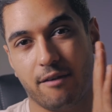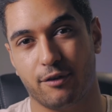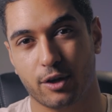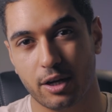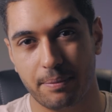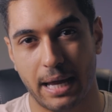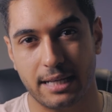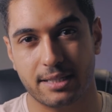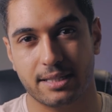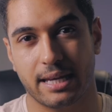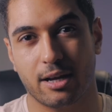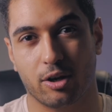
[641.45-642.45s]
If you're gonna be
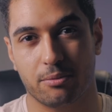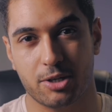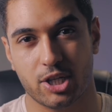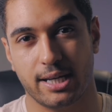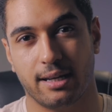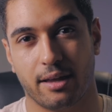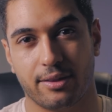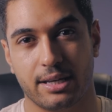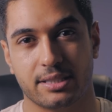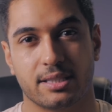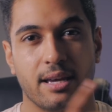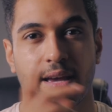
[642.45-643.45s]
editing on a machine like
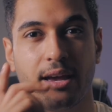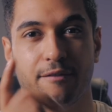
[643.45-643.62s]
this,